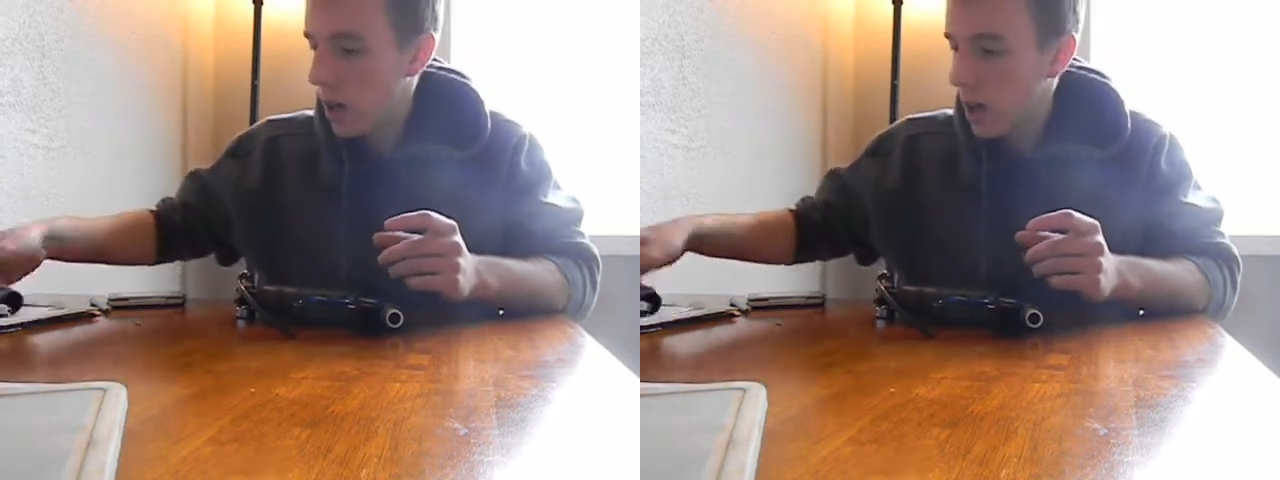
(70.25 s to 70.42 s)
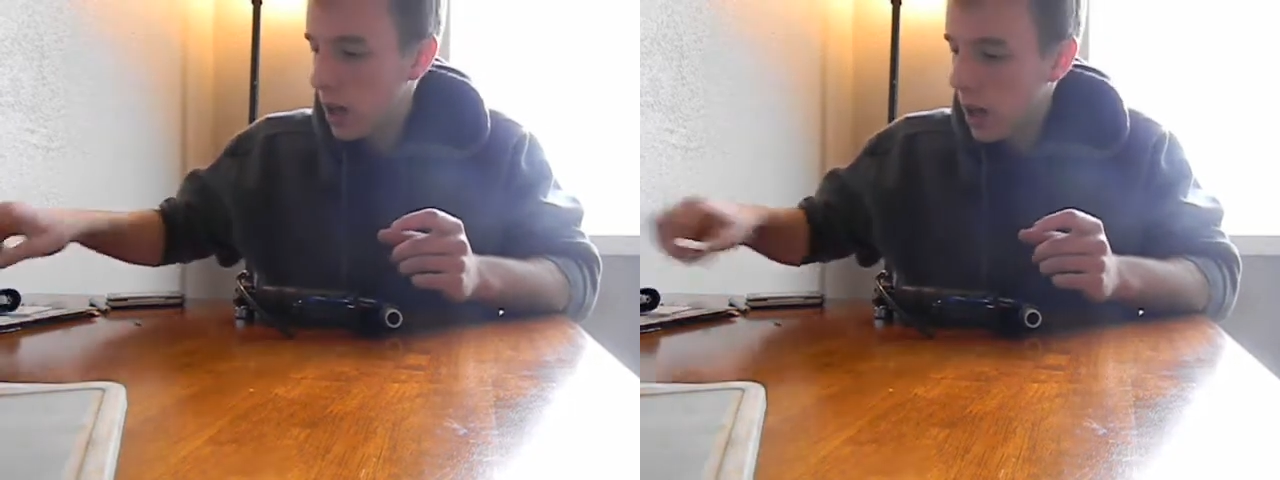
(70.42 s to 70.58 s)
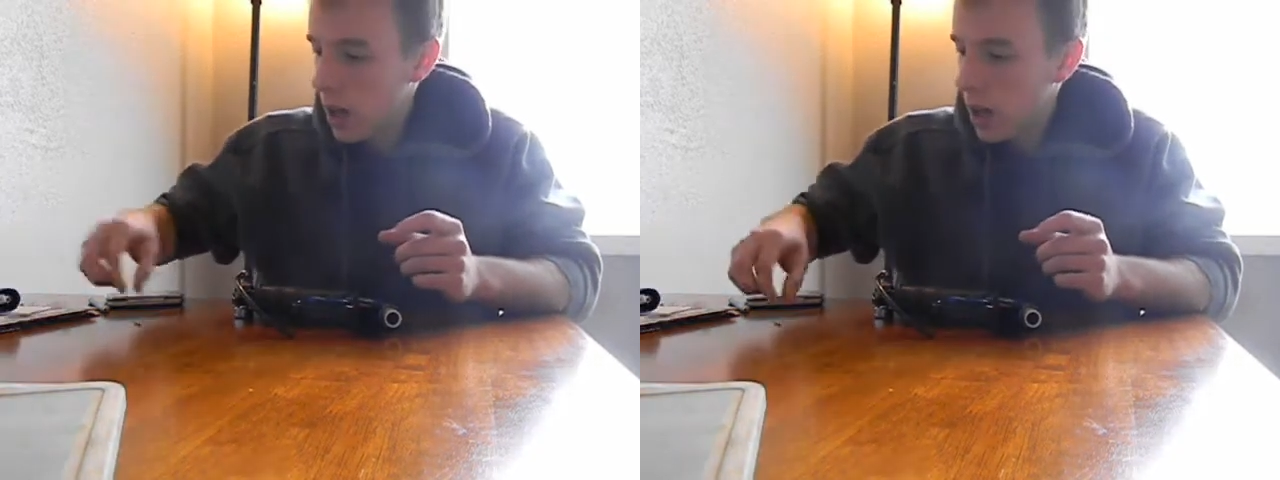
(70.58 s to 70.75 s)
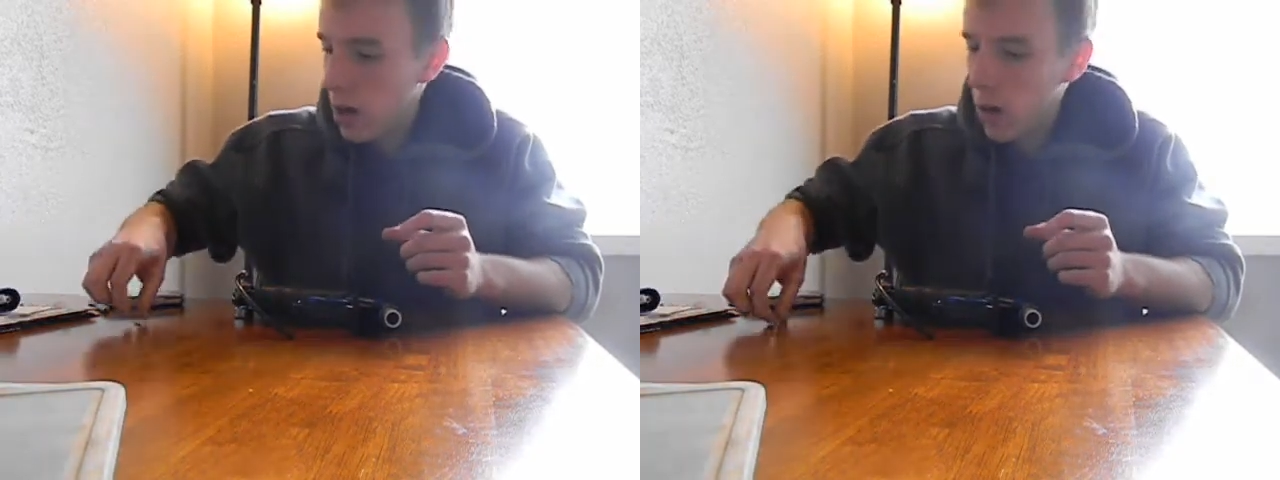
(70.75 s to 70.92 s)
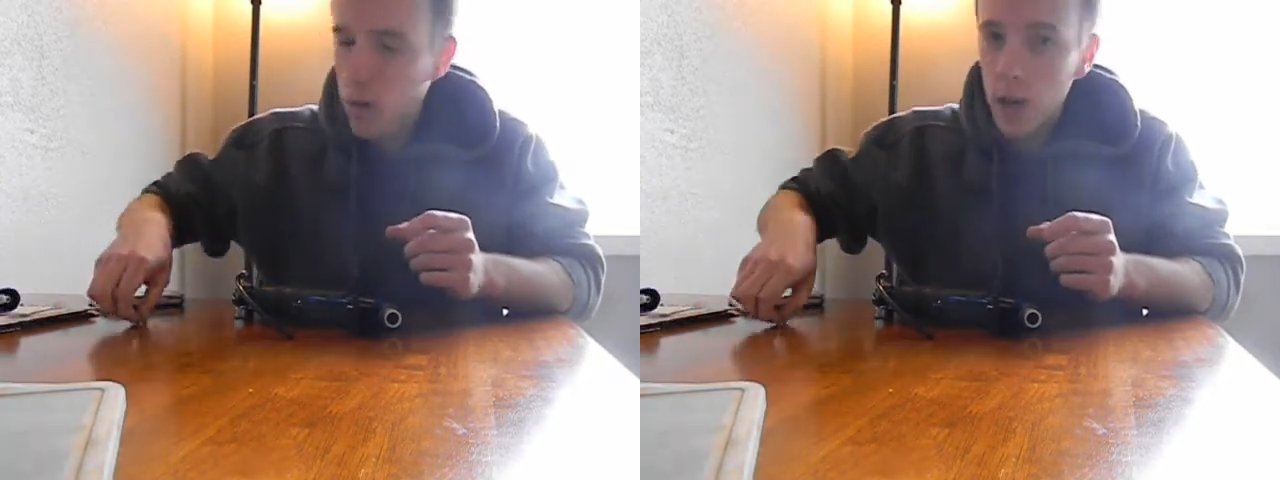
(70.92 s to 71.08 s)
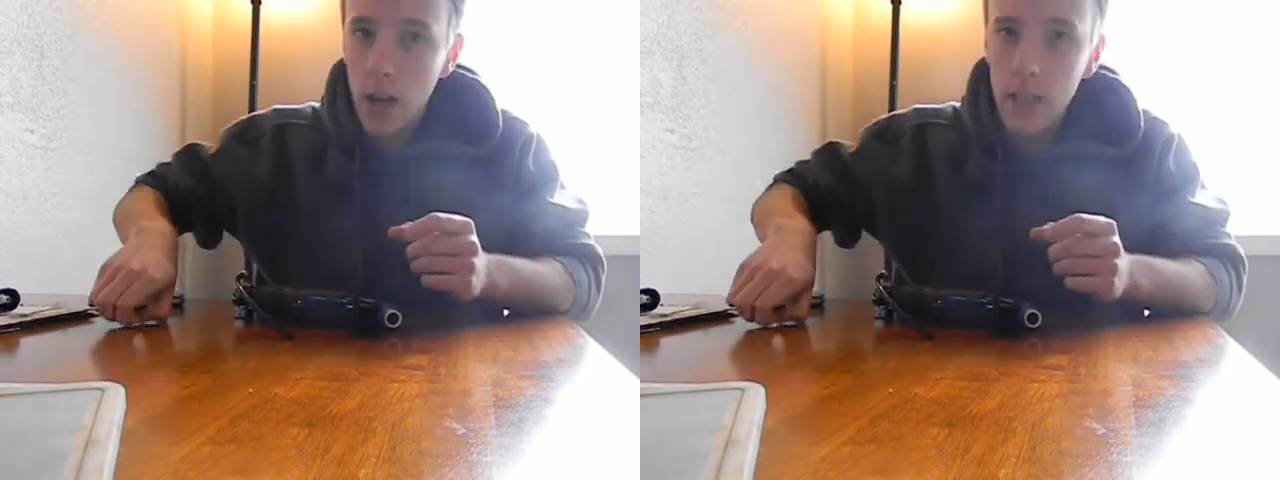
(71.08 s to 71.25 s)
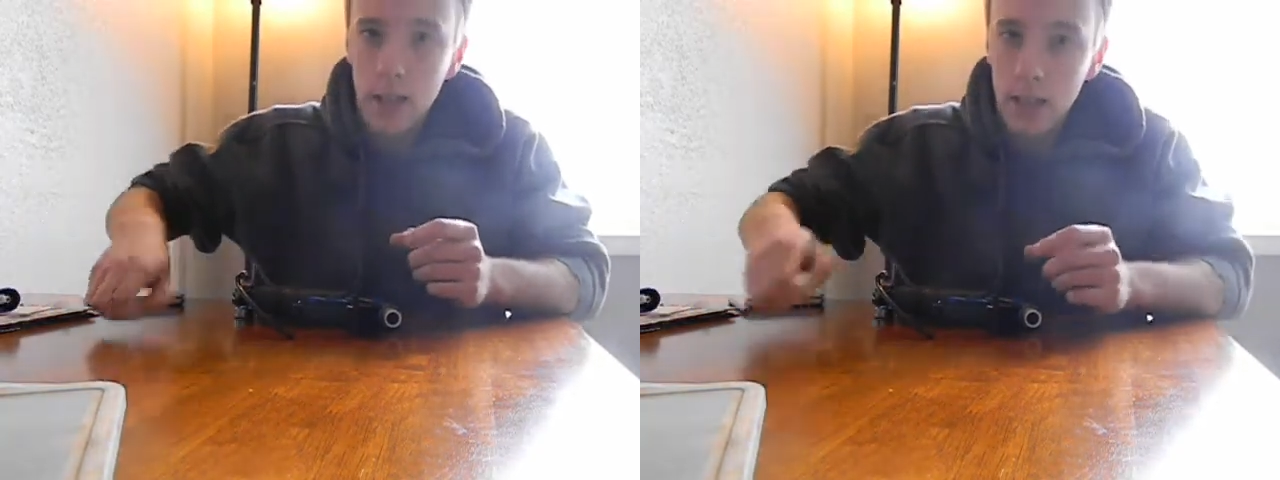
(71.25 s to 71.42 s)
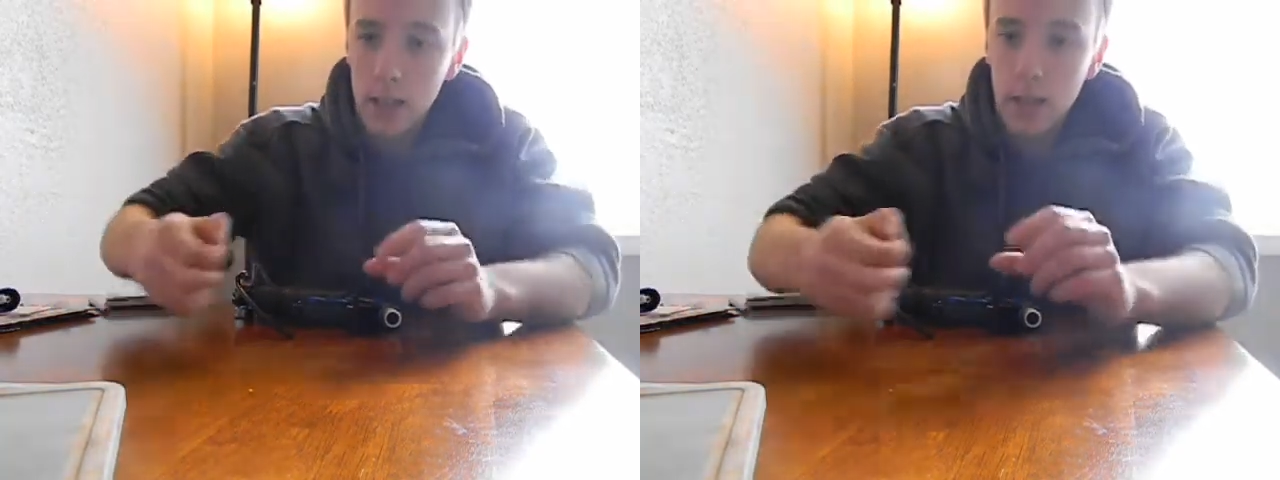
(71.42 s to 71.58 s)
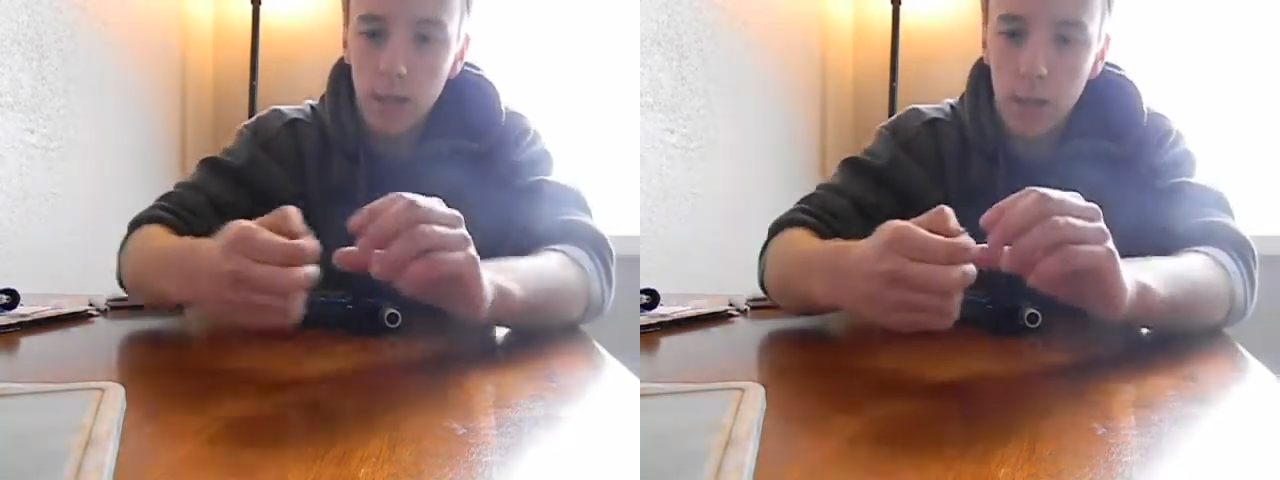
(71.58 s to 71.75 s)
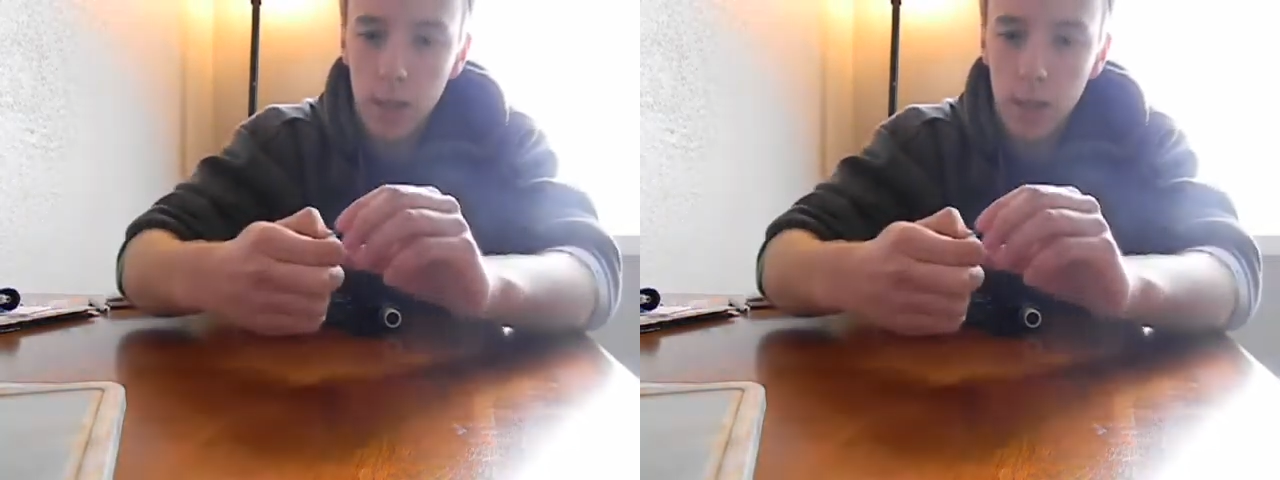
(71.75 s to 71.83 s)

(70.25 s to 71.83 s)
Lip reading: I don't know if you guys can see it,